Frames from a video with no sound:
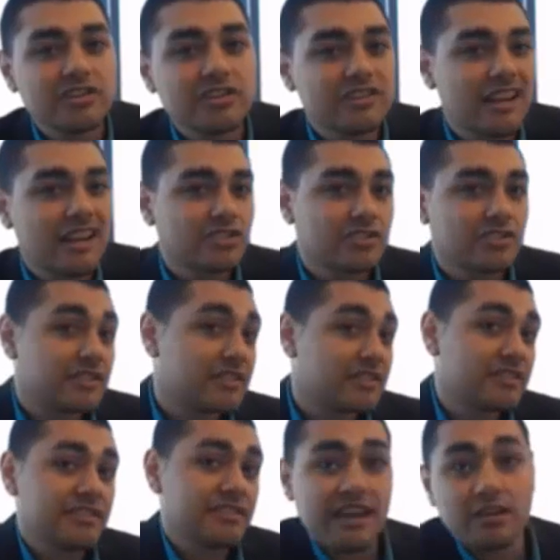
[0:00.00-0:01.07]
It's not just a
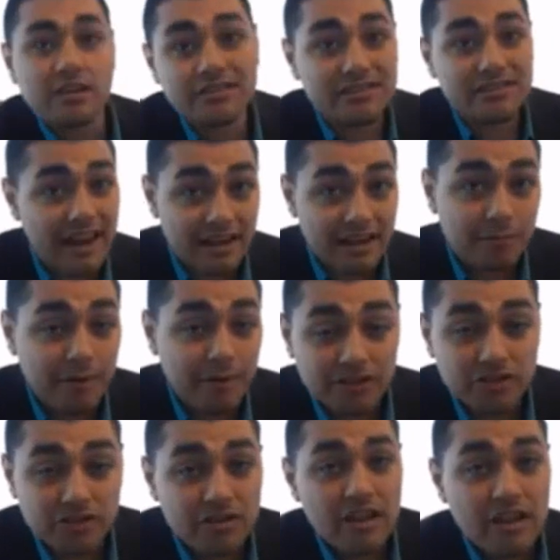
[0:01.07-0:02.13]
stale, static
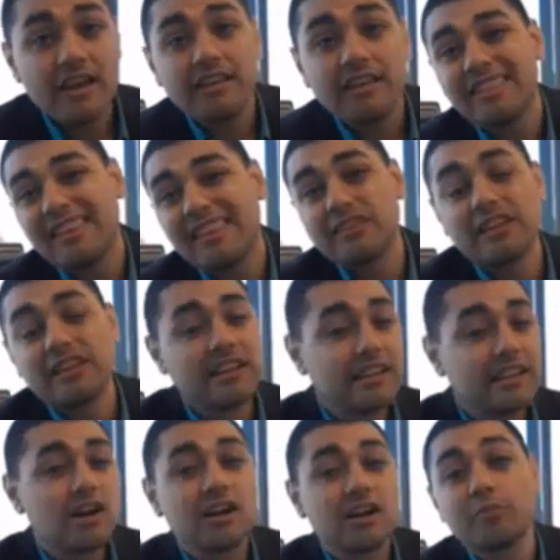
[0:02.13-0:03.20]
picture that they have to
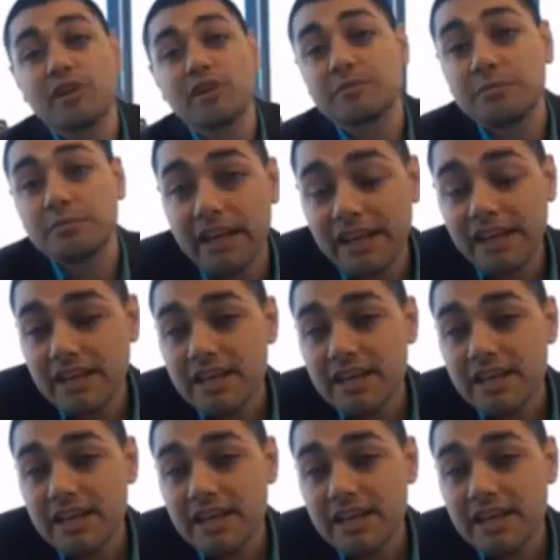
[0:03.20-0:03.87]
click on and press play.